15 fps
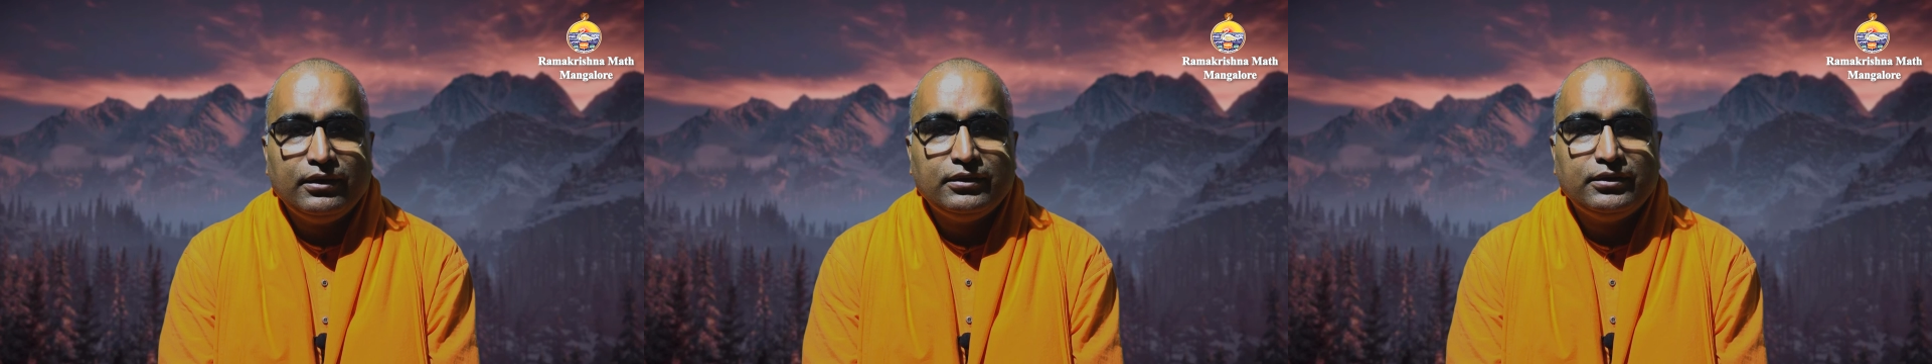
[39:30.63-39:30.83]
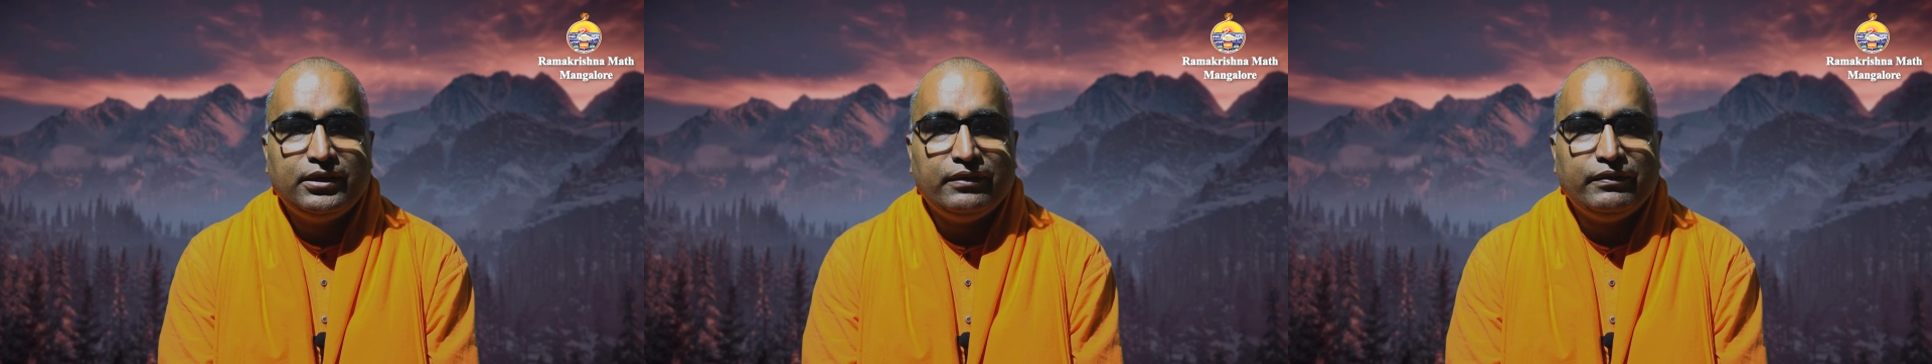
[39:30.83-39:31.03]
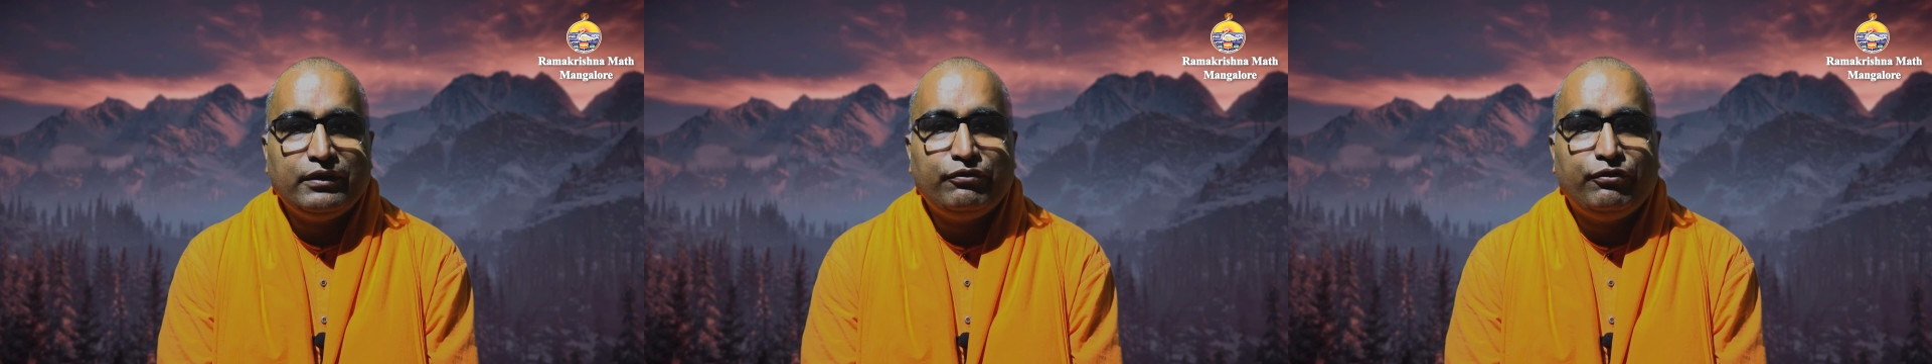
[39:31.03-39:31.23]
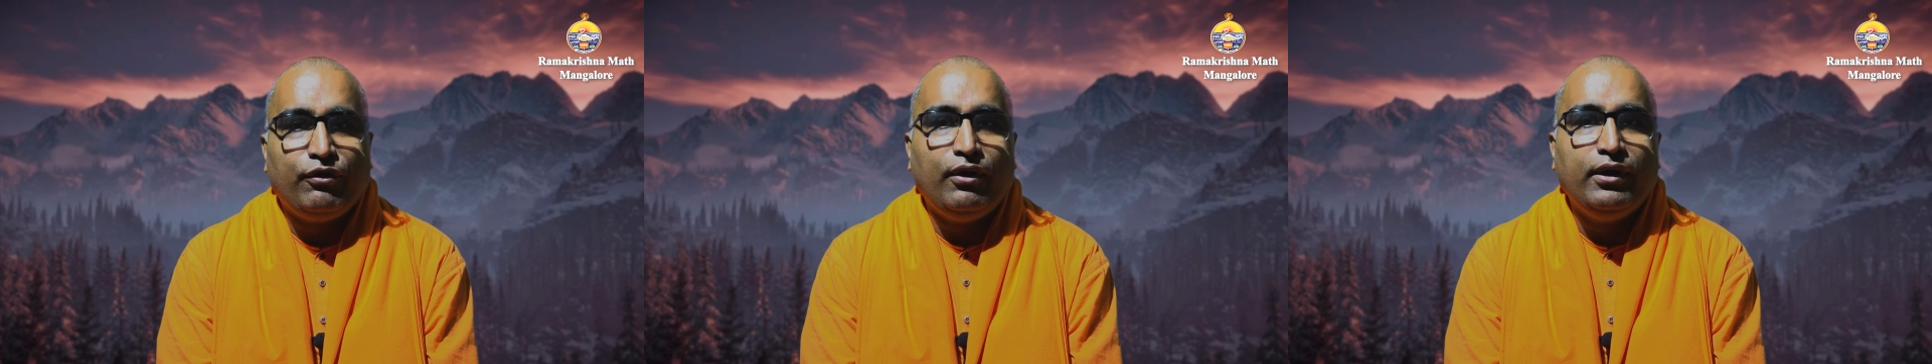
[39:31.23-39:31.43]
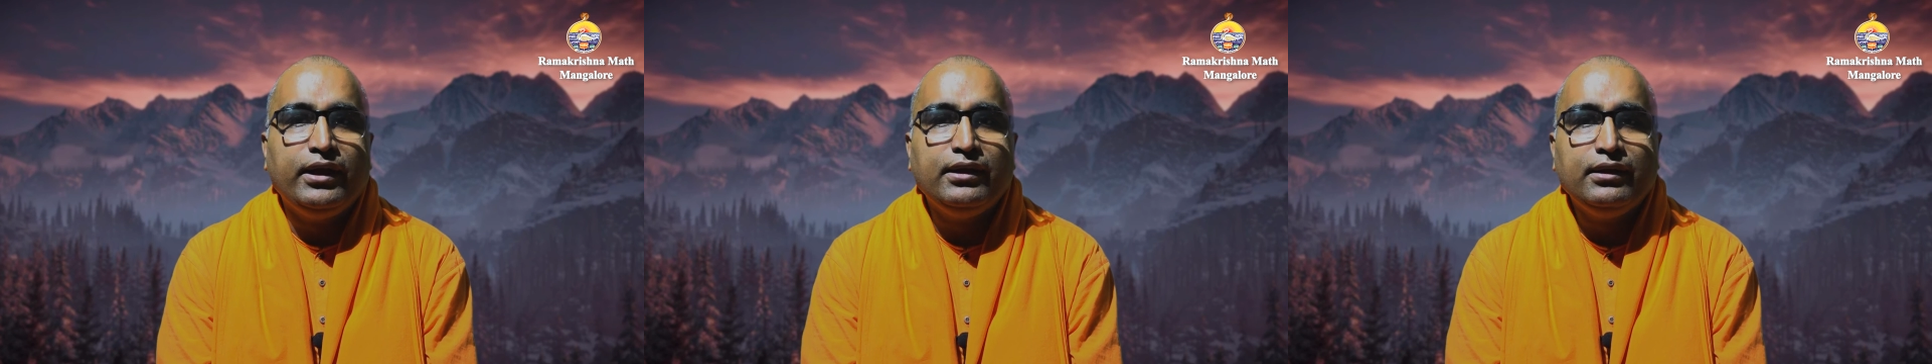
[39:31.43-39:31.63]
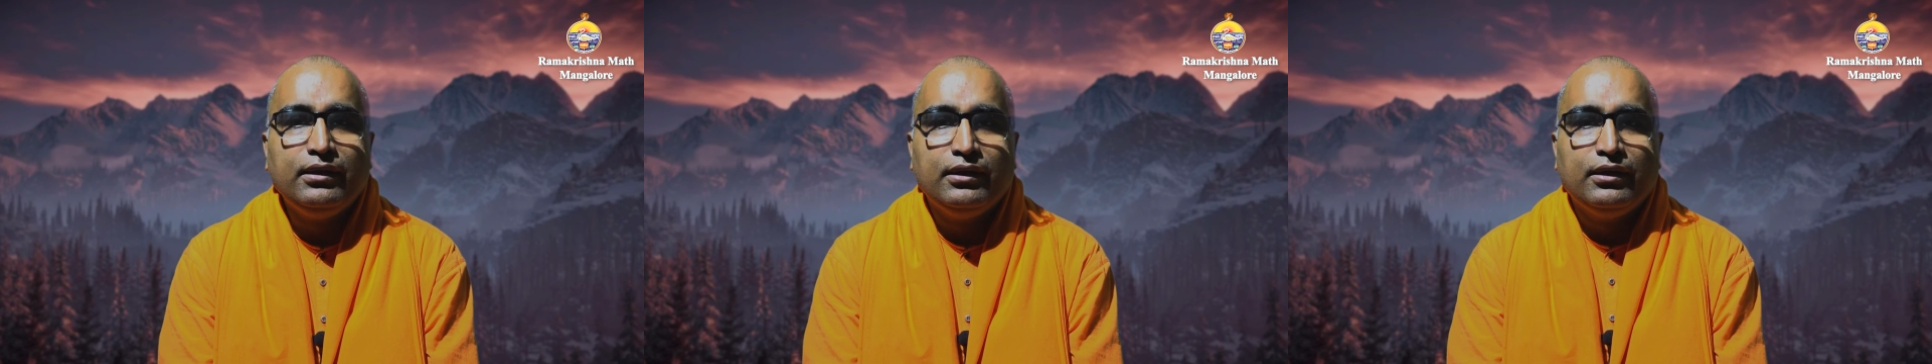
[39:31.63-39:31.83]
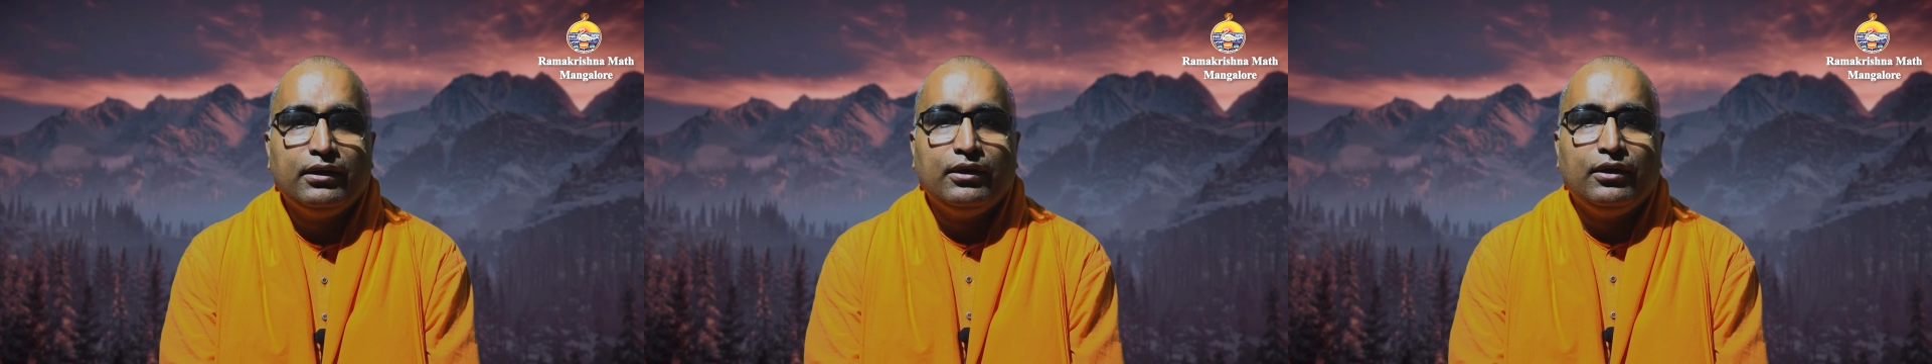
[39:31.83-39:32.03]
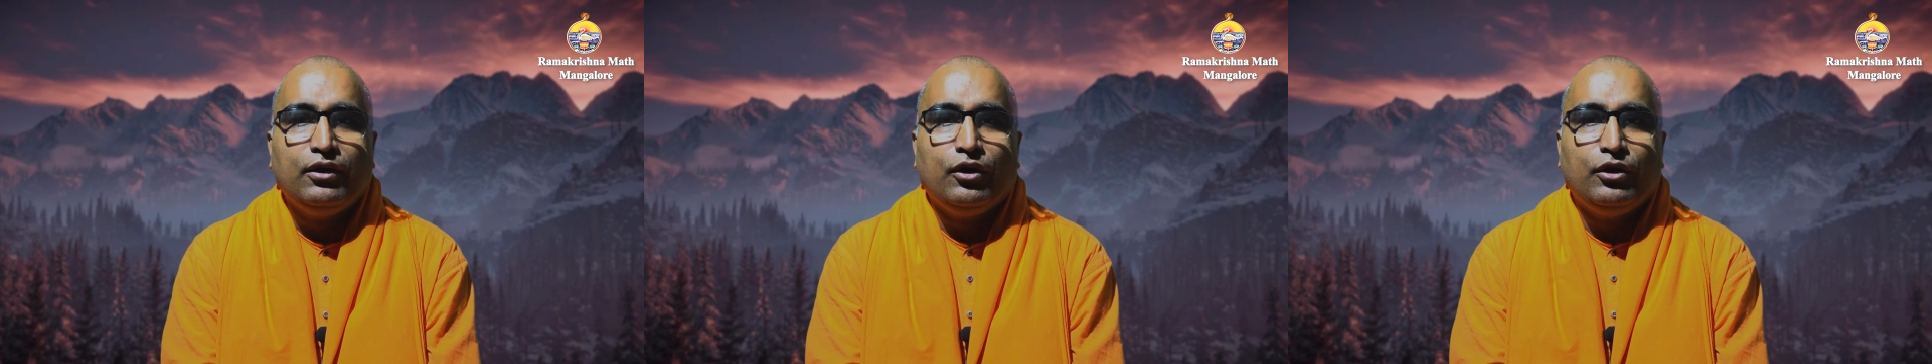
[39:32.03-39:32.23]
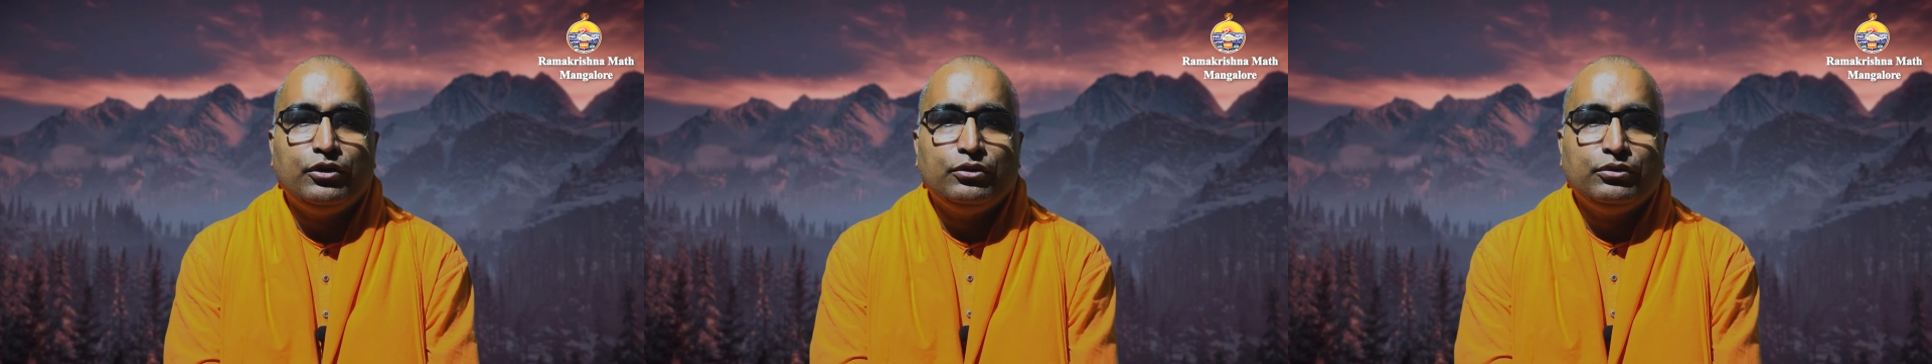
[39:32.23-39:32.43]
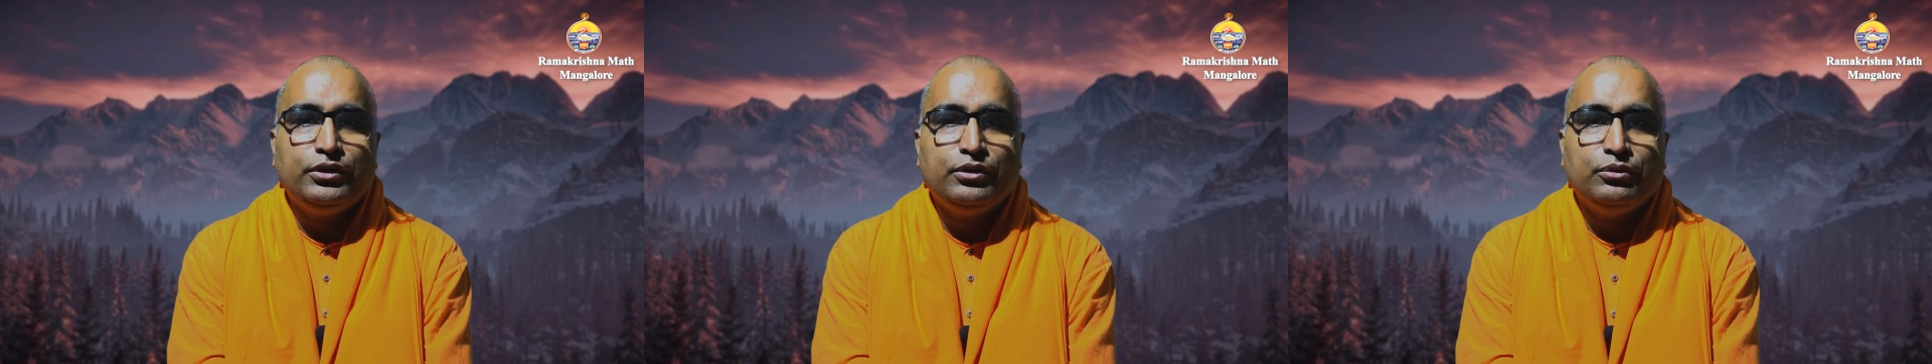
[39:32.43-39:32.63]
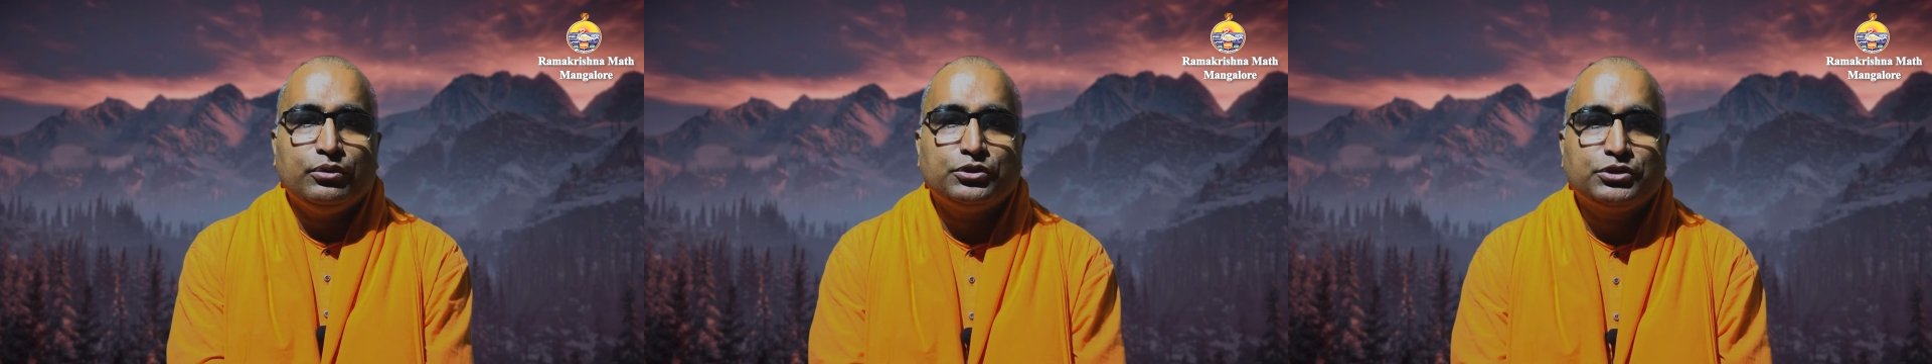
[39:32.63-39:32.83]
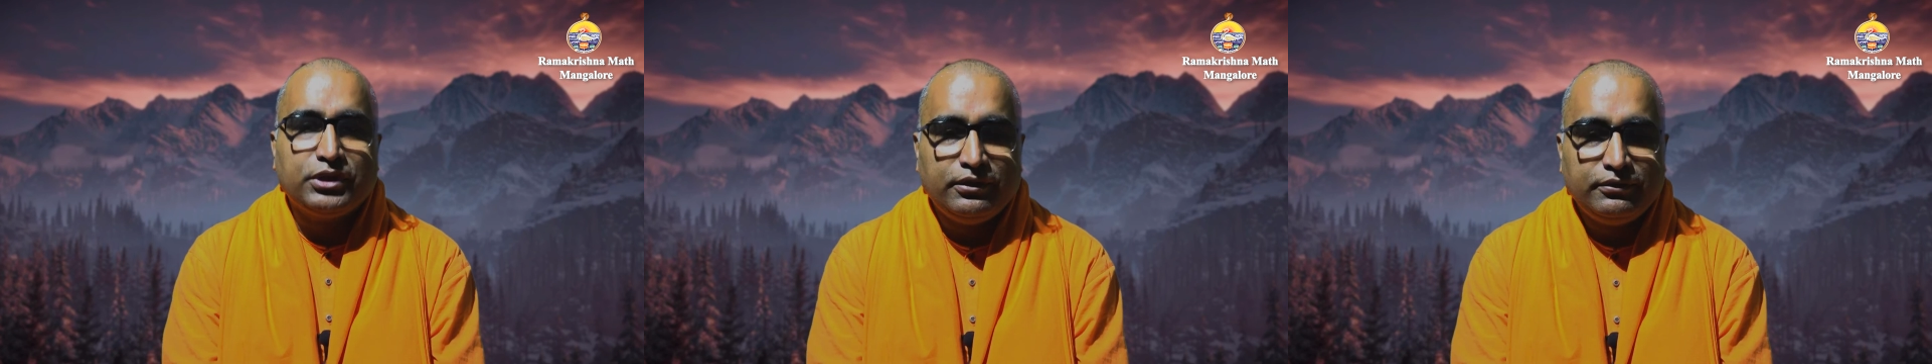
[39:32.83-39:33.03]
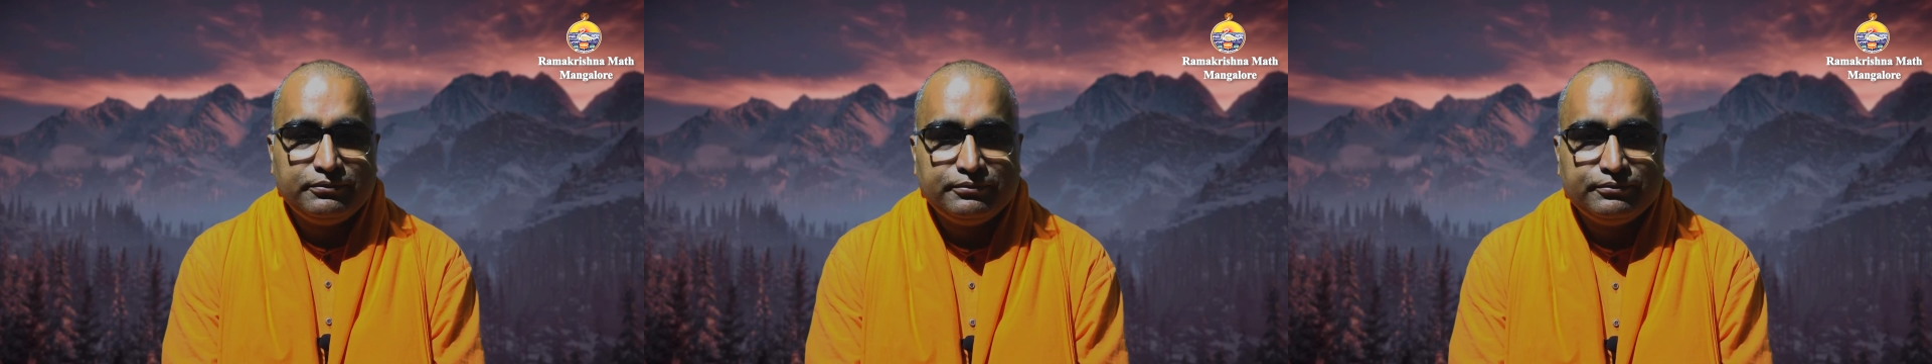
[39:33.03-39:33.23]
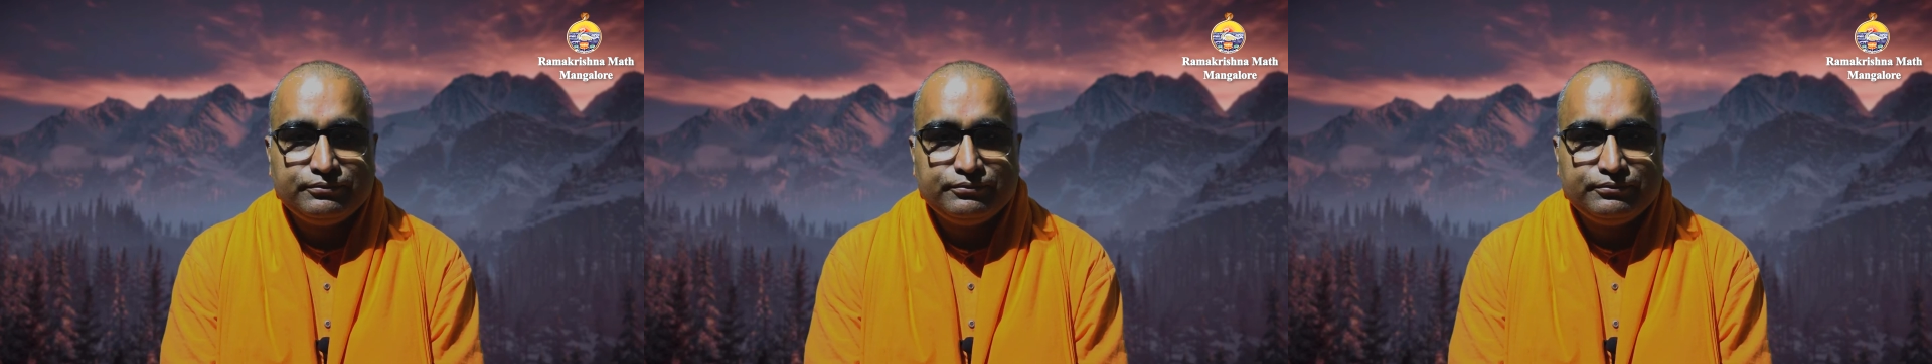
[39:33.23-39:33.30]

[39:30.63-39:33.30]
they were falling onto the ocean